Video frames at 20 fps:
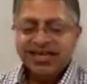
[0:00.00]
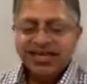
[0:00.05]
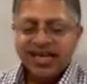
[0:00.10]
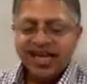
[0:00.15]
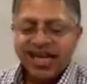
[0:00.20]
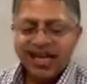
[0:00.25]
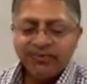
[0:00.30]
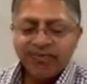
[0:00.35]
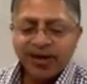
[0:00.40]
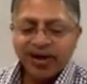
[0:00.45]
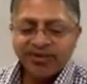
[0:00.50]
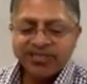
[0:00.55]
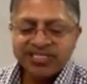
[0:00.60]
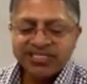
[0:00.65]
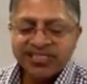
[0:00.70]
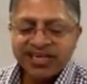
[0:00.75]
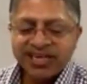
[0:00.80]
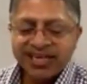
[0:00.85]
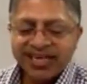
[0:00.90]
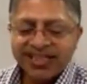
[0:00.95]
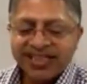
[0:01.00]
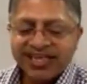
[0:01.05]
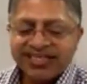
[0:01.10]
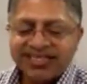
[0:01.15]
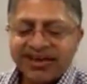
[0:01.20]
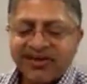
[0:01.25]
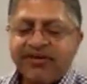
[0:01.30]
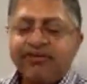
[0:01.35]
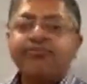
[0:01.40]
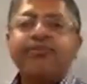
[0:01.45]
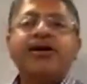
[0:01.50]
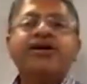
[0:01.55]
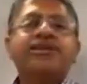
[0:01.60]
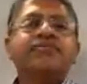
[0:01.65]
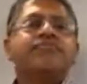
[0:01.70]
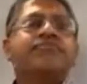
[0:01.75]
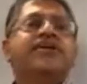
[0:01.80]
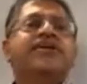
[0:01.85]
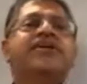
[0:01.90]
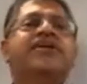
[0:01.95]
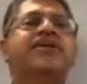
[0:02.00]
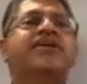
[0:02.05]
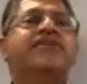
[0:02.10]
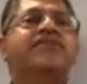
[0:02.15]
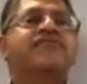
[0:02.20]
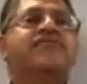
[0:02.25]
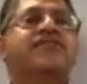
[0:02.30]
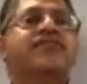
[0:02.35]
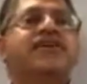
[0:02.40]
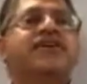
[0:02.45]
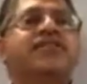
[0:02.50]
And when I was studying this, it reminded me of